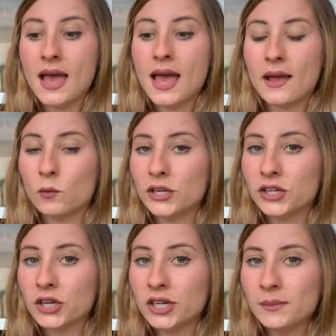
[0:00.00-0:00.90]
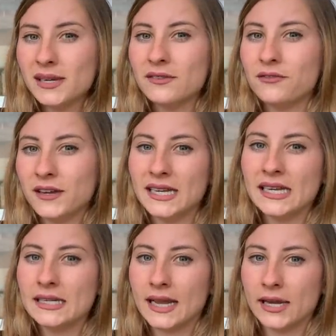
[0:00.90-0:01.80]
And when you're gonna be
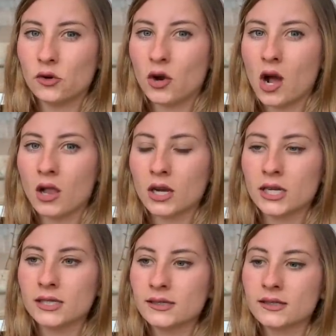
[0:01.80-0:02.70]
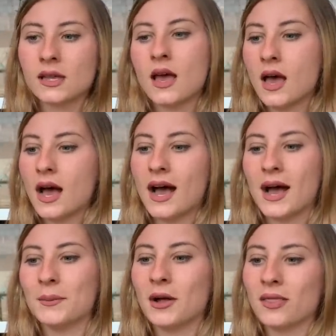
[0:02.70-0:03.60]
feeding night crawlers,
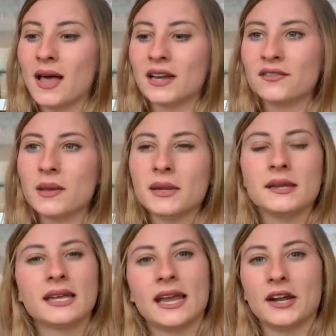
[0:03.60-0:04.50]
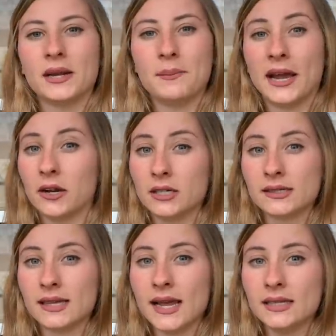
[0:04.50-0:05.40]
a lot of them can carry
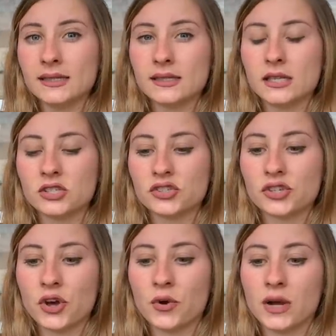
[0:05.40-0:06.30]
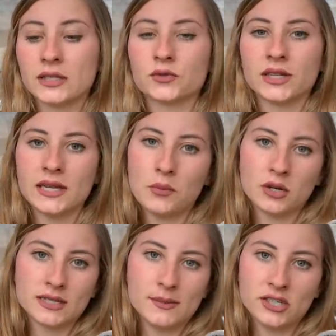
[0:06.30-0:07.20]
parasites. So it's really
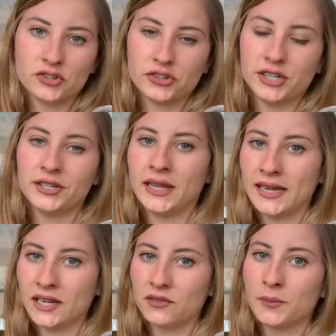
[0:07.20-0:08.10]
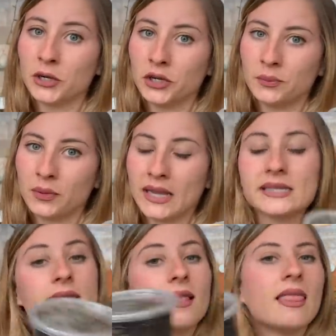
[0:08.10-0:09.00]
important to make sure that you're getting it from a good
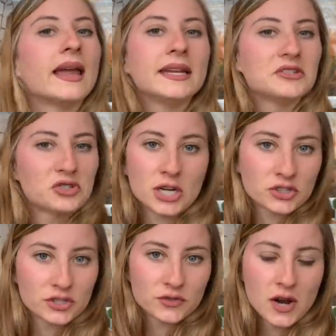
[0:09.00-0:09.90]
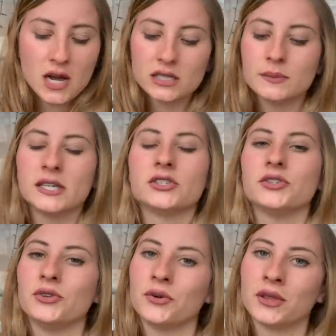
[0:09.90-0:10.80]
place, like Josh's Frogs, because
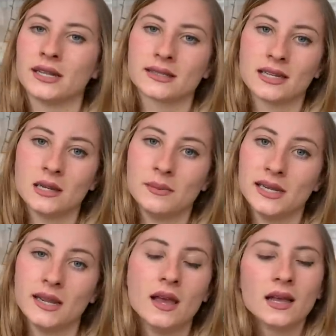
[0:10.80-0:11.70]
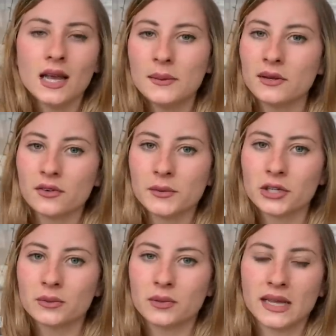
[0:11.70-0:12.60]
you know that it's gonna be coming from a
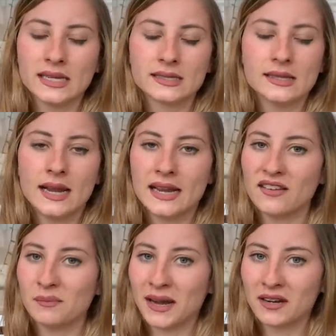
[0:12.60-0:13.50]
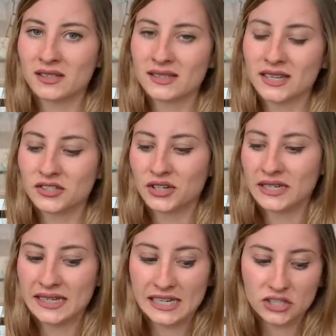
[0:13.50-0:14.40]
good place, not have parasites or
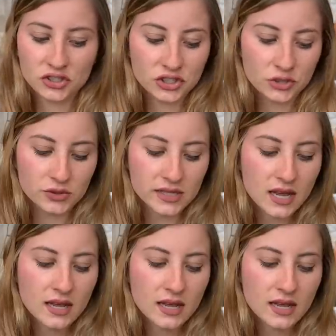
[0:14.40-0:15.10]
any issues.